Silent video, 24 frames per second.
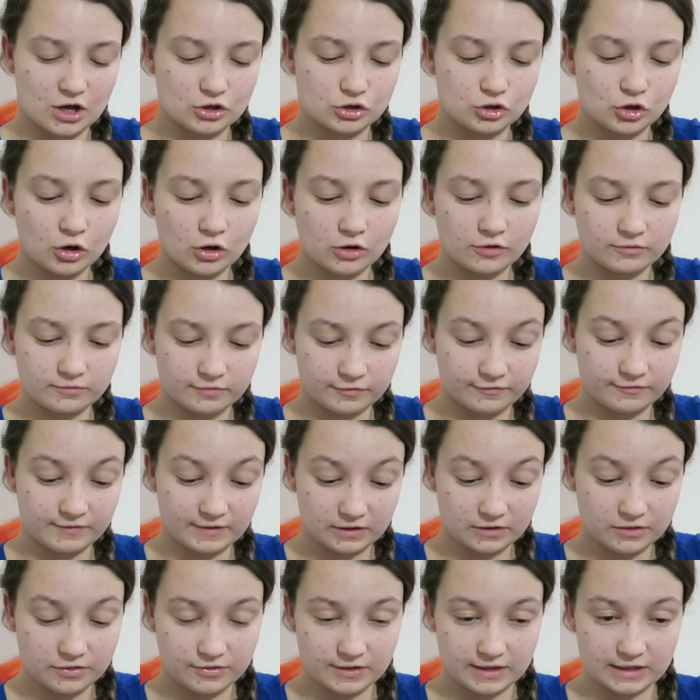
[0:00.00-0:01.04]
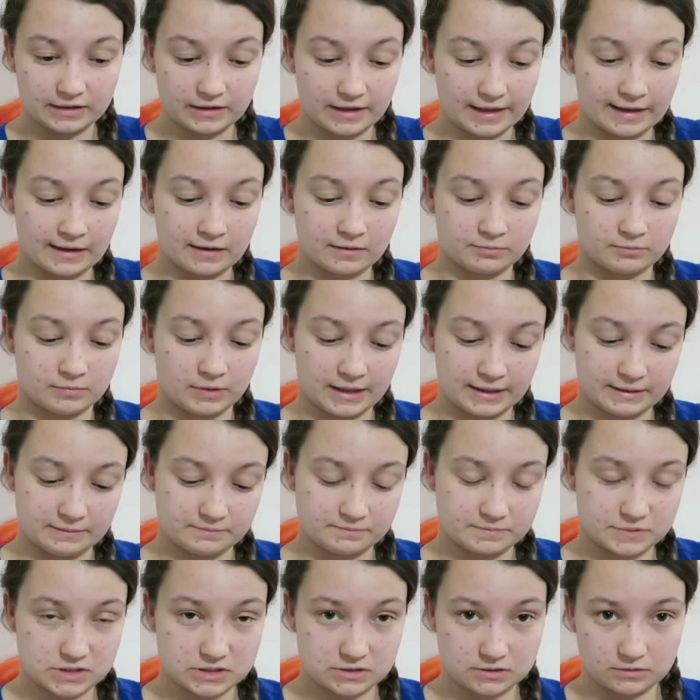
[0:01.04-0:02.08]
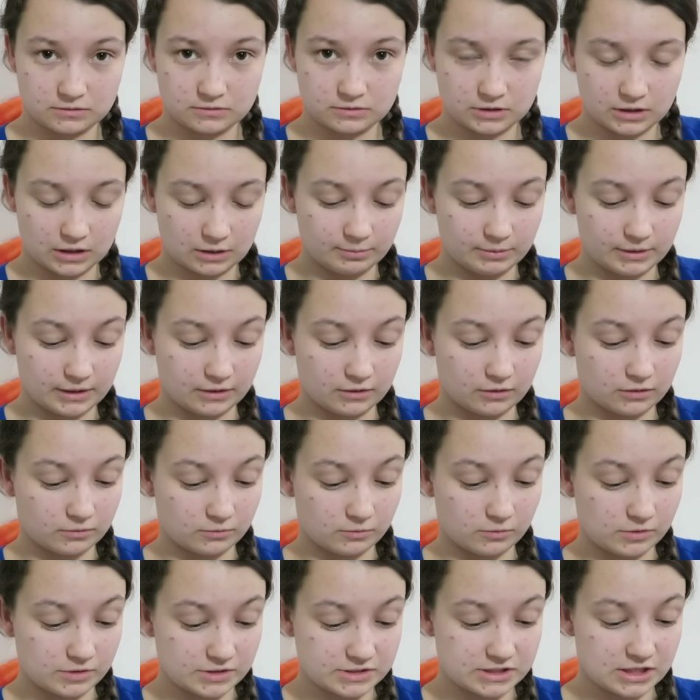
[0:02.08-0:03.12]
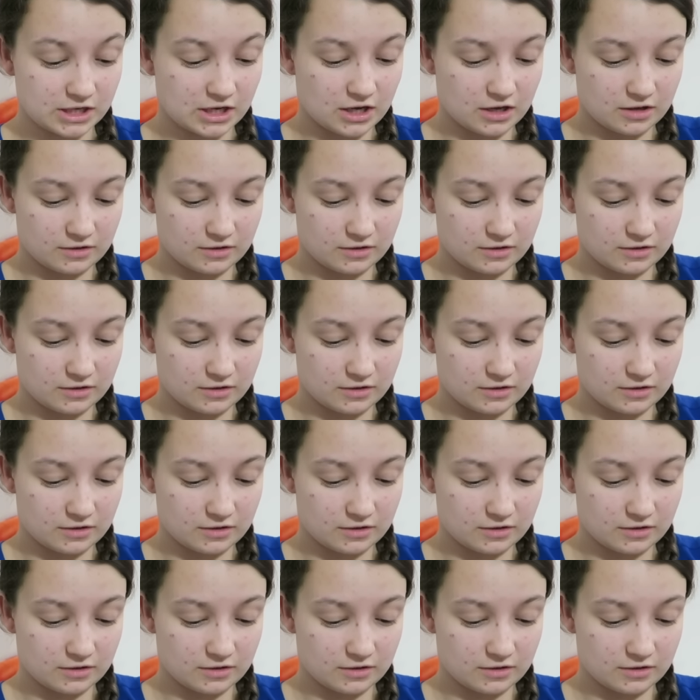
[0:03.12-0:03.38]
Not filthy like my scone cup I got was.